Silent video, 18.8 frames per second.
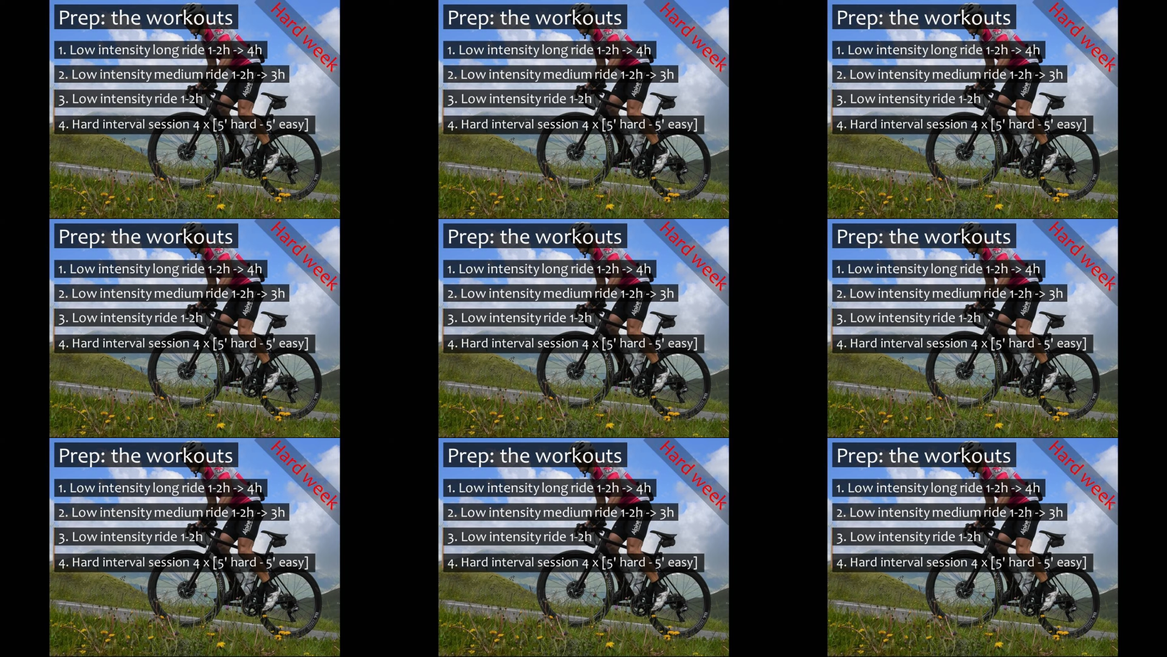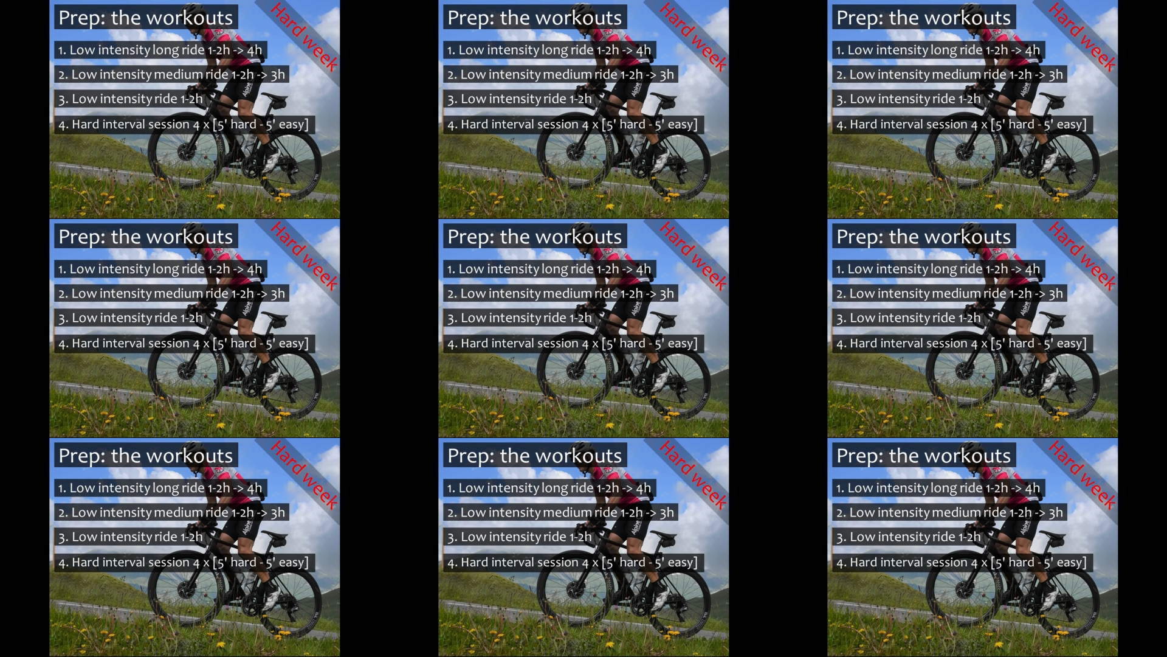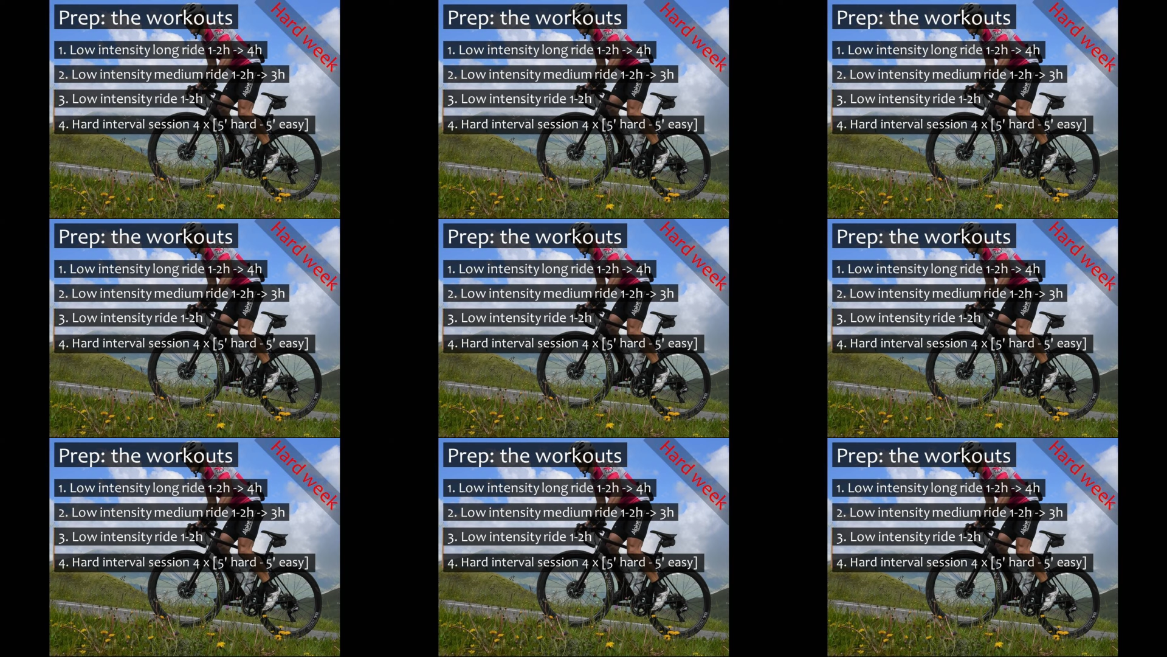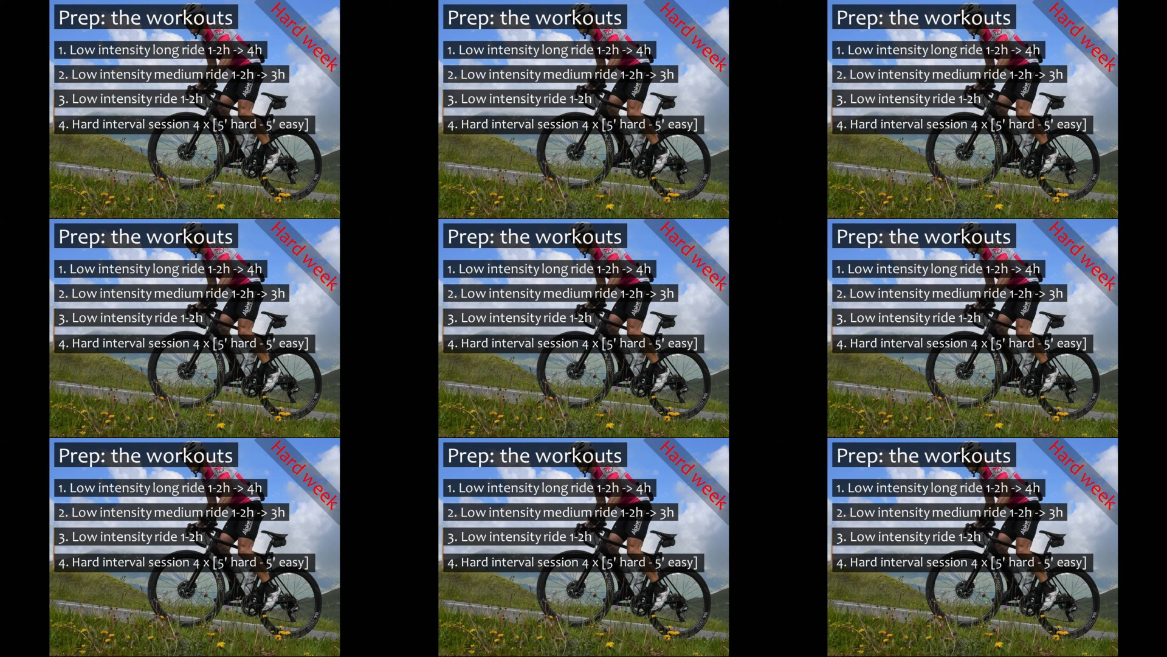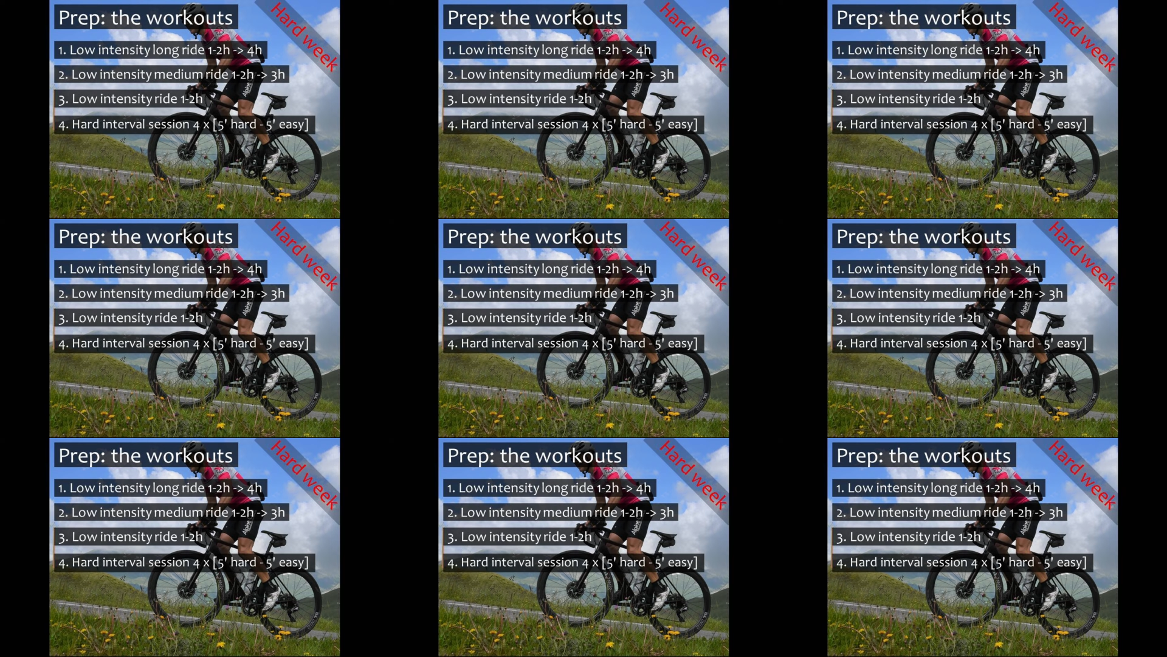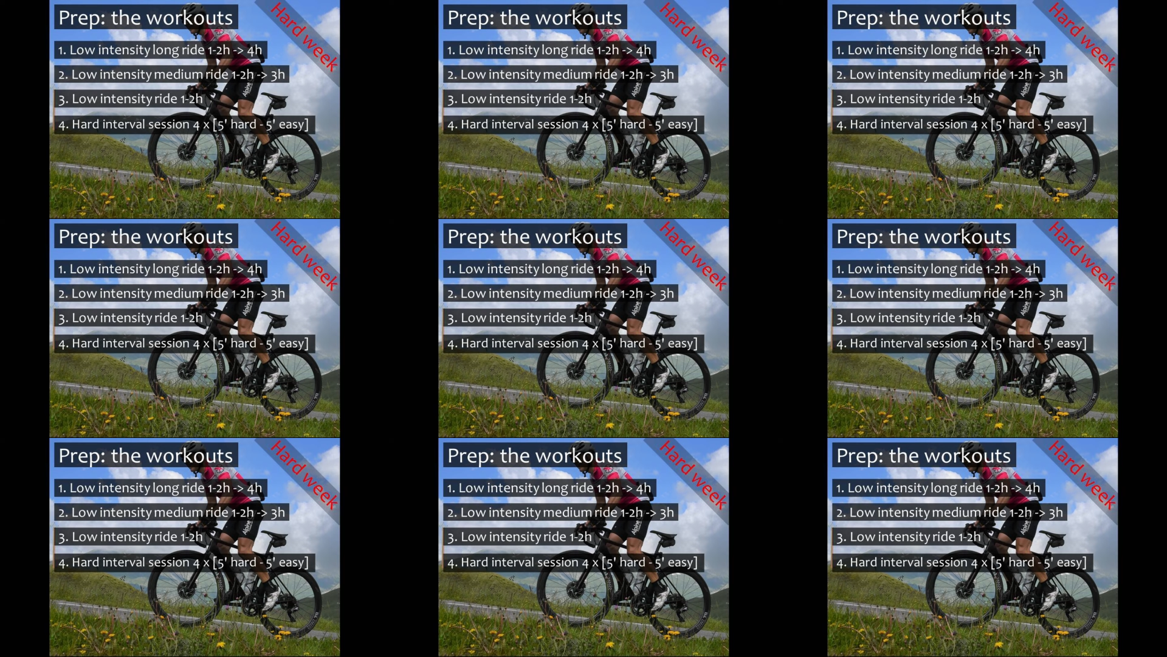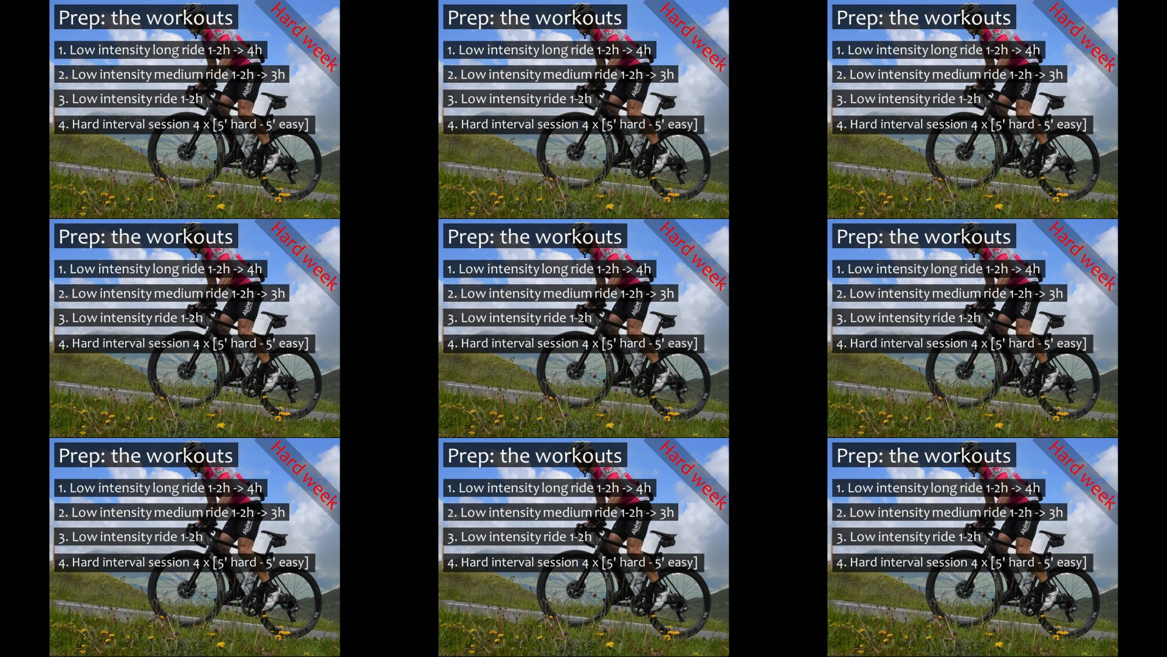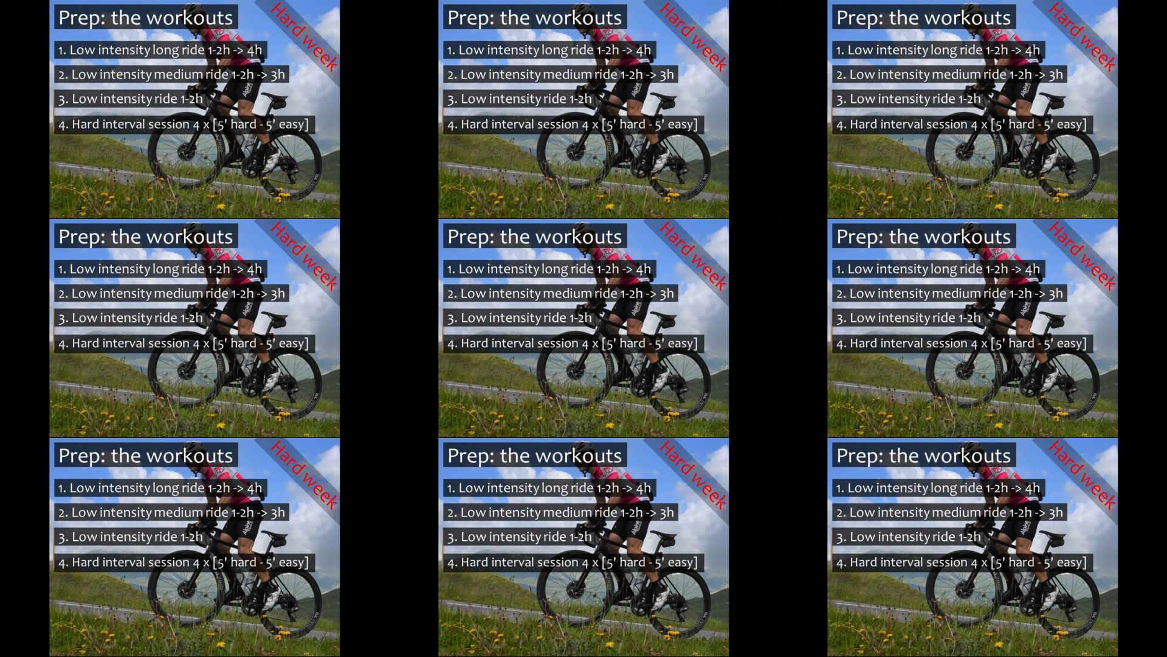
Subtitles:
[unreadable: no face in view]